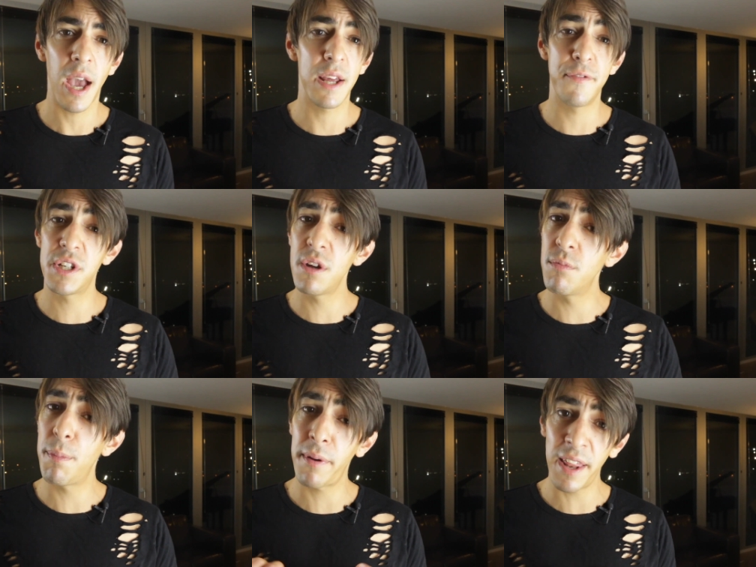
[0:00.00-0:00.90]
And if we
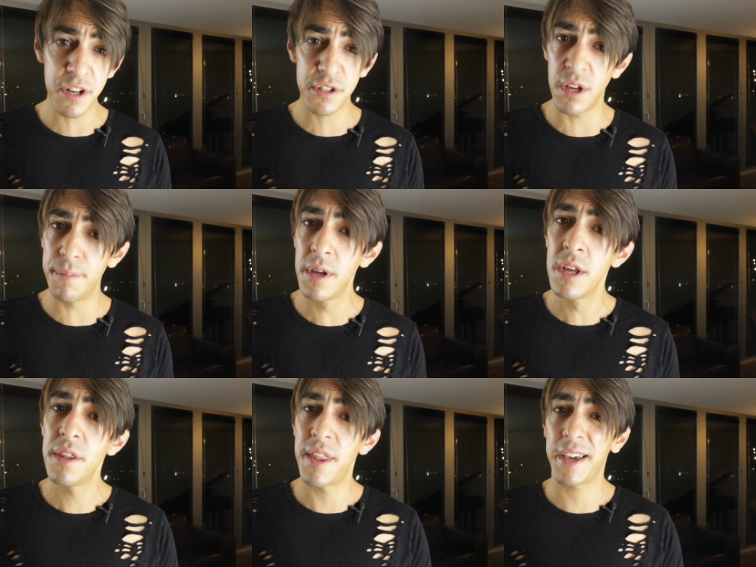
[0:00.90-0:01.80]
don't replenish them,
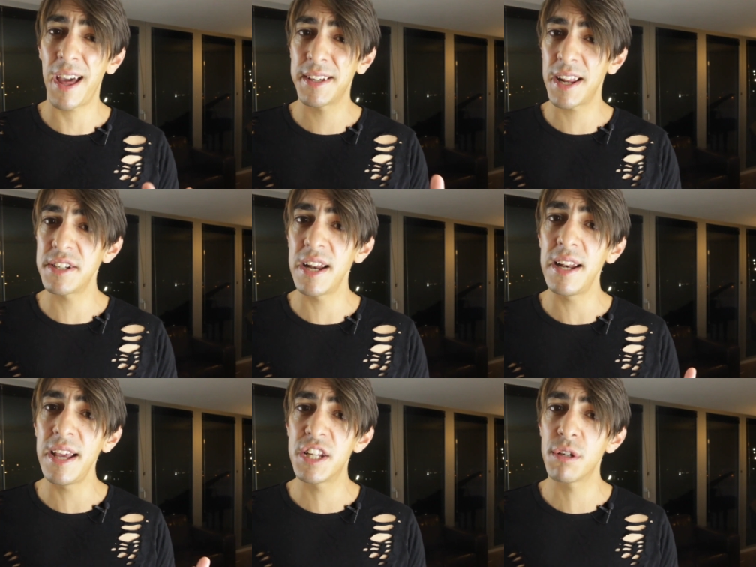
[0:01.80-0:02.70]
they can
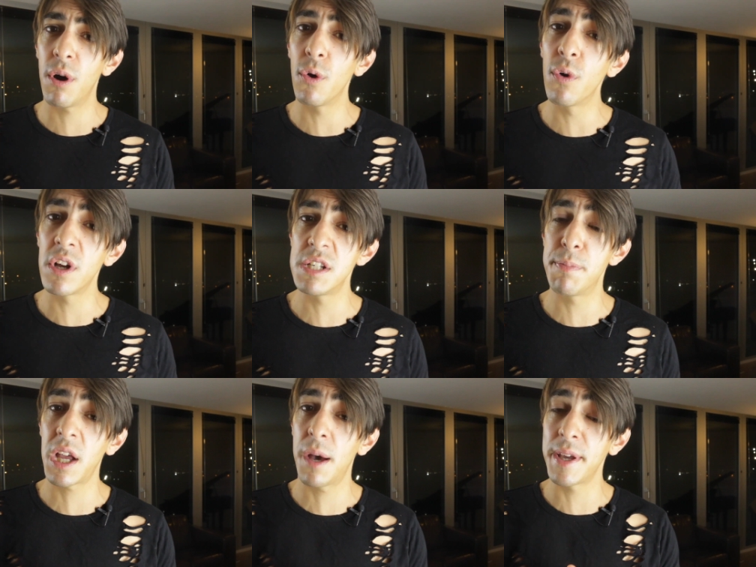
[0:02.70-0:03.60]
actually lead to our organs
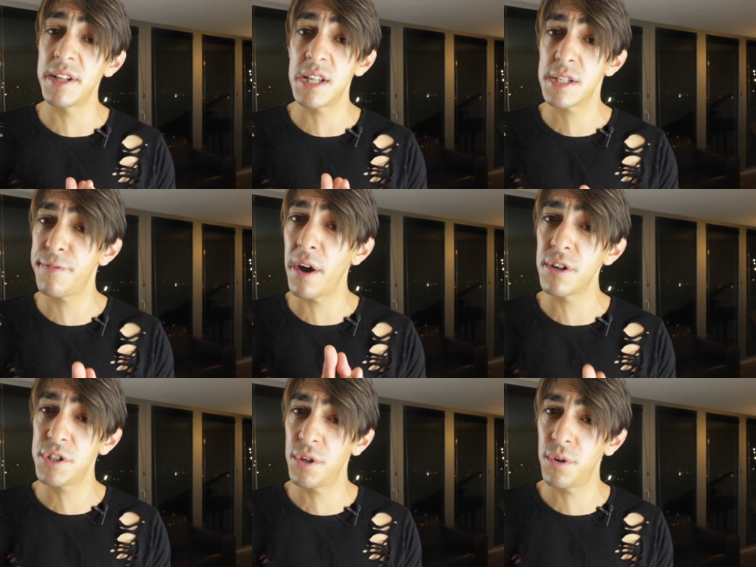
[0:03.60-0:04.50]
becoming
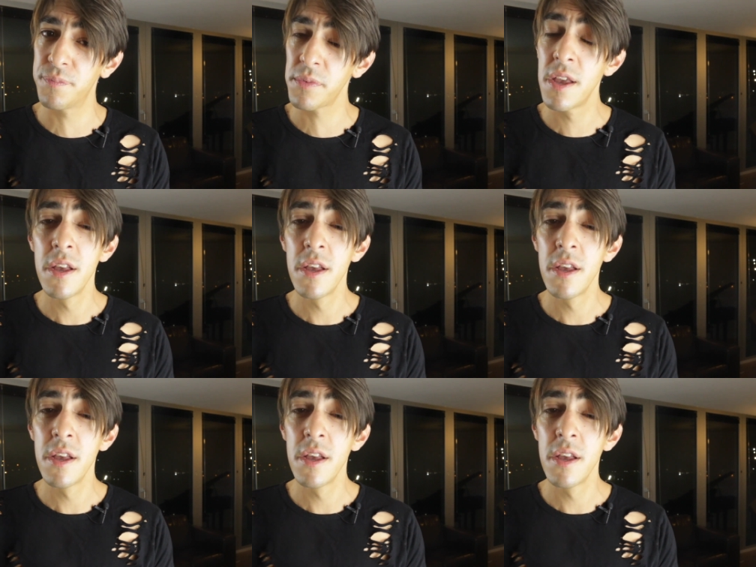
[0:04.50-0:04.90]
dysfunctional.